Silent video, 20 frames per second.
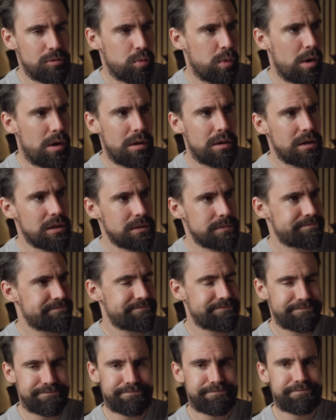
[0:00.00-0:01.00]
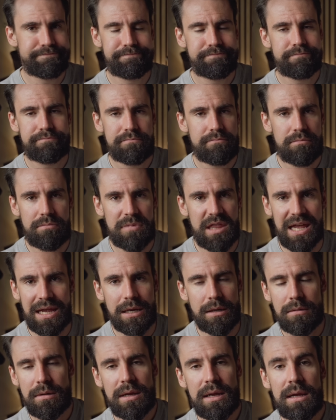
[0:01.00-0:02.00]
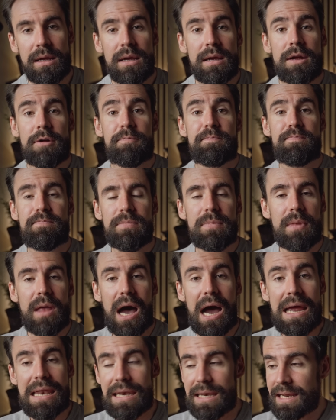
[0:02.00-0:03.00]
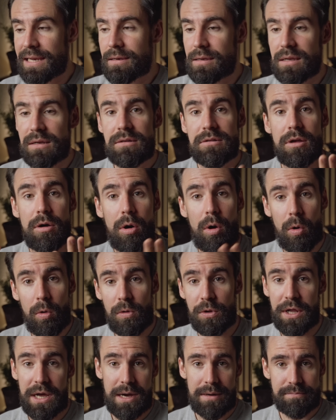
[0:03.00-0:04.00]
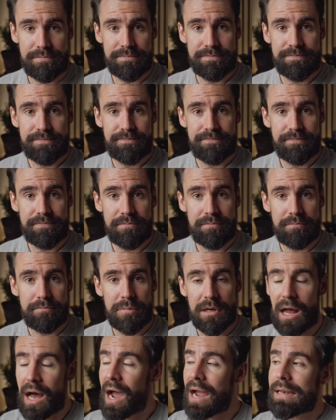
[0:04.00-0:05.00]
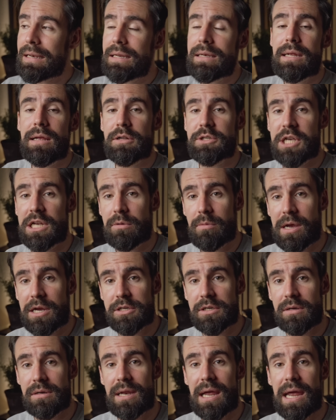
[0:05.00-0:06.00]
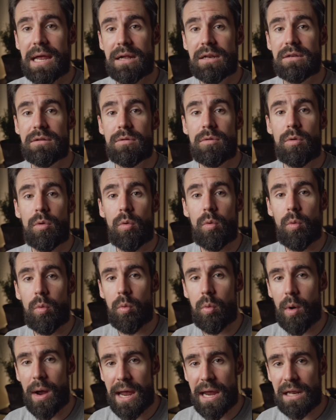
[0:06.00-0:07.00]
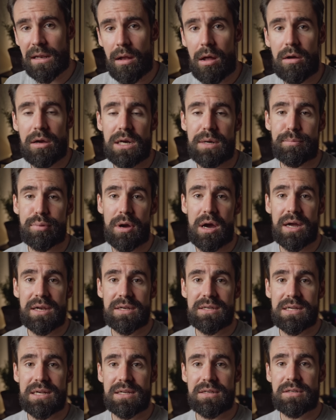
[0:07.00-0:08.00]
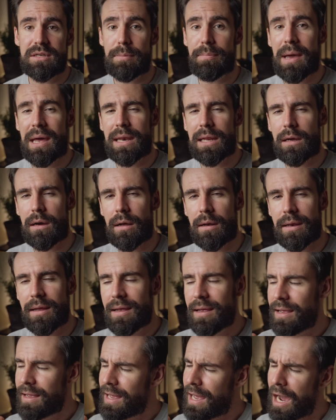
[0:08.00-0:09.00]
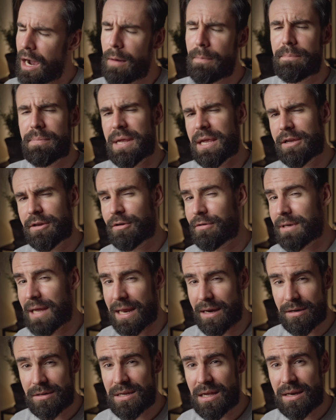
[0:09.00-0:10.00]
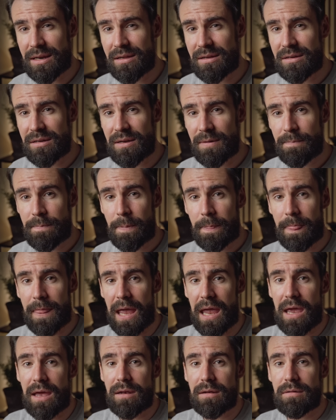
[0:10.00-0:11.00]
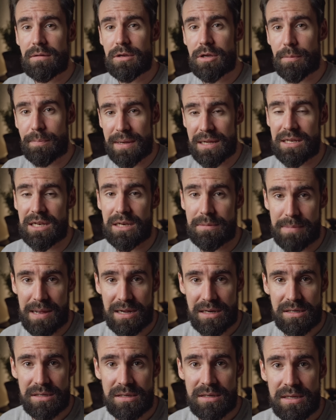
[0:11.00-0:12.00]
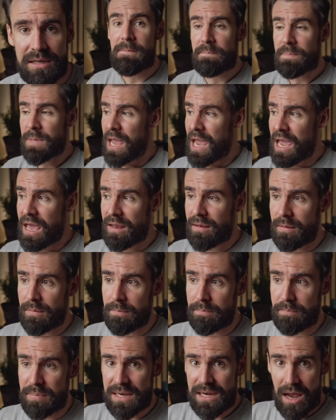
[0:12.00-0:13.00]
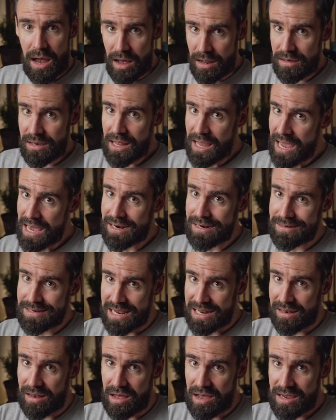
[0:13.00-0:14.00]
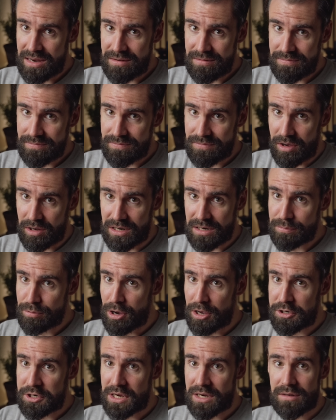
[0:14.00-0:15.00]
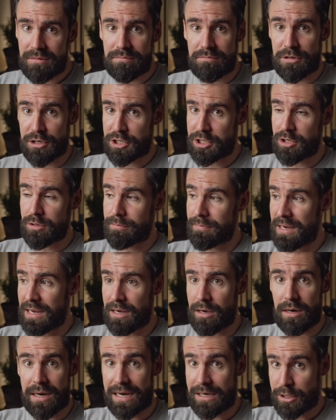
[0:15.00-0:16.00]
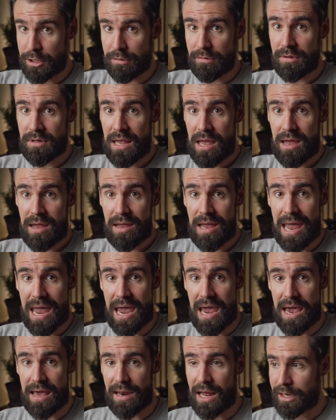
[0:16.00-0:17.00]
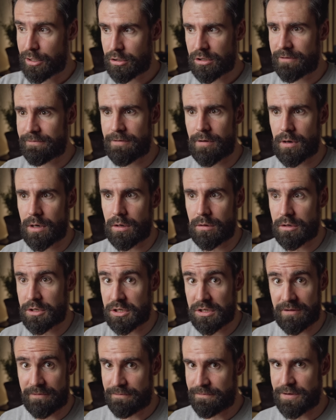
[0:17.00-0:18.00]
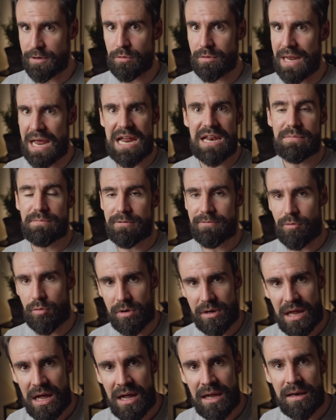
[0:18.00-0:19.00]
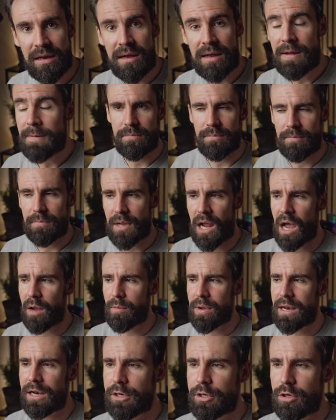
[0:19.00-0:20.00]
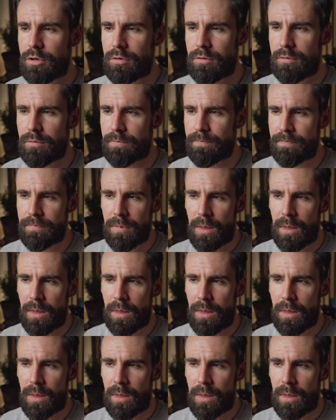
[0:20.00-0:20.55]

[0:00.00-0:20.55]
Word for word: wall thing, I need this to hold up. But high detail generation takes way longer to process depending on how big your data set is and your PC specs. And because I had a deadline on this project, the shoot being on a Tuesday, and I took the photo just a few days before that, I ran into